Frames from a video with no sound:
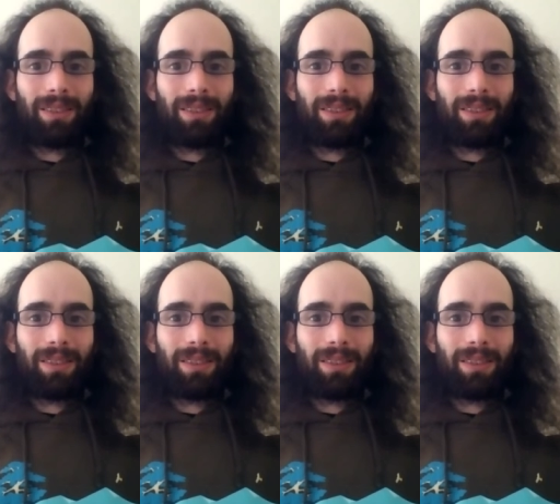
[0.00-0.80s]

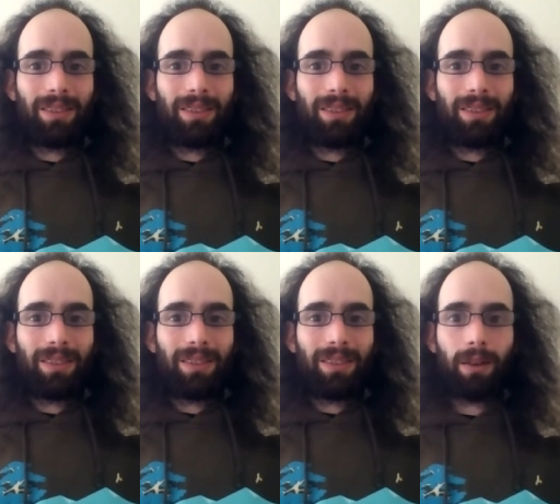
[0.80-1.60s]
government money on
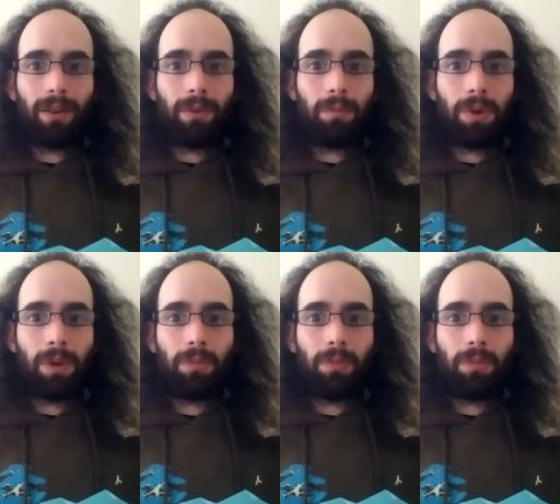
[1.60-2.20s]
things that